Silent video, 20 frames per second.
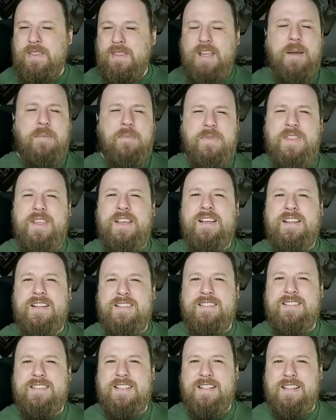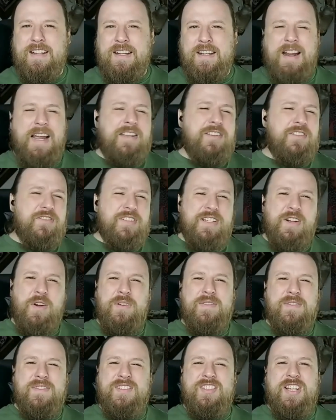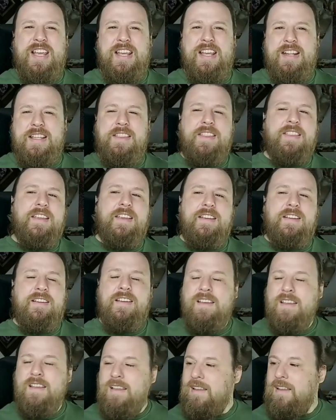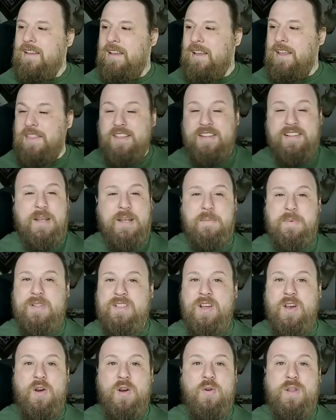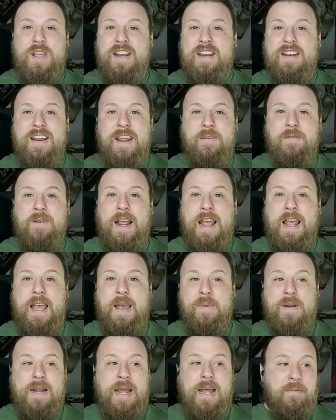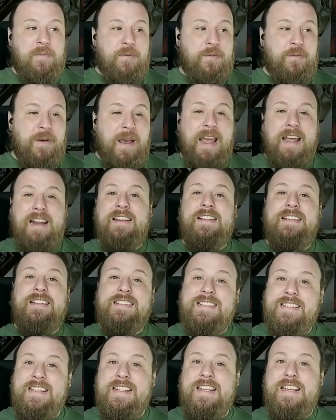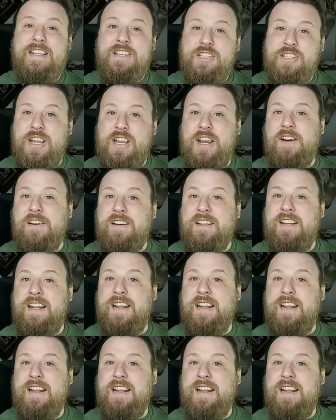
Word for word: I'm thinking of Sinclair. I usually don't even say anything. This episode, it never happened. I'm finally seeing Sheridan